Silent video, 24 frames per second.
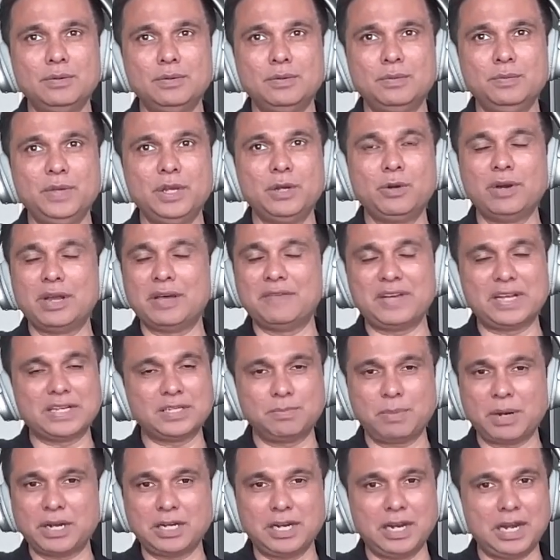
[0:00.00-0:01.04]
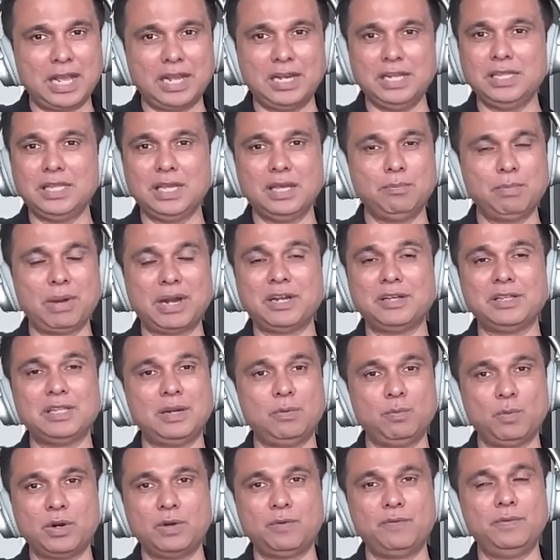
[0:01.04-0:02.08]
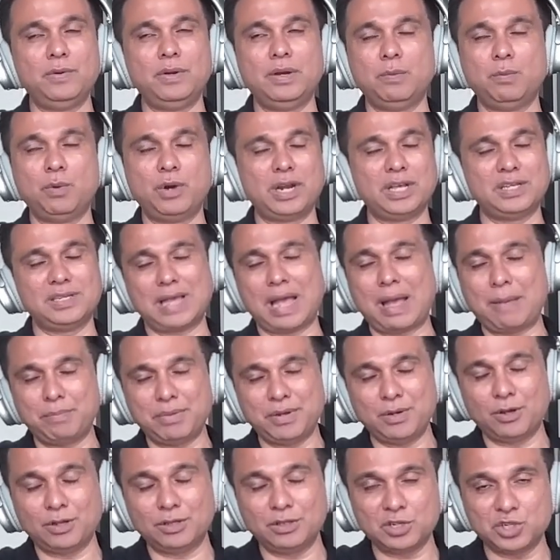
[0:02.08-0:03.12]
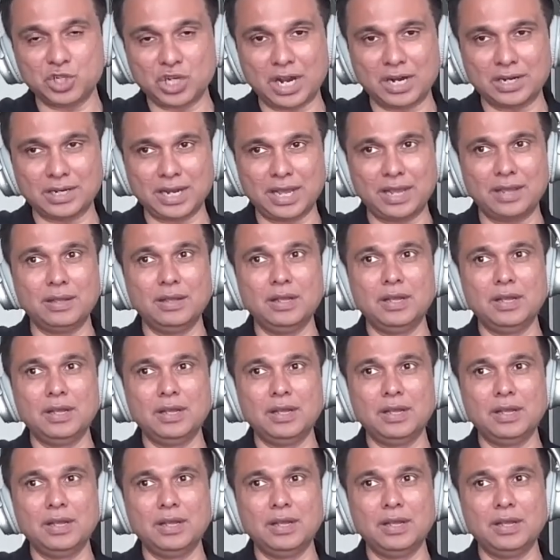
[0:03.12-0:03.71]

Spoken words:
we could have expected anything better than what has happened on the Shark Tank.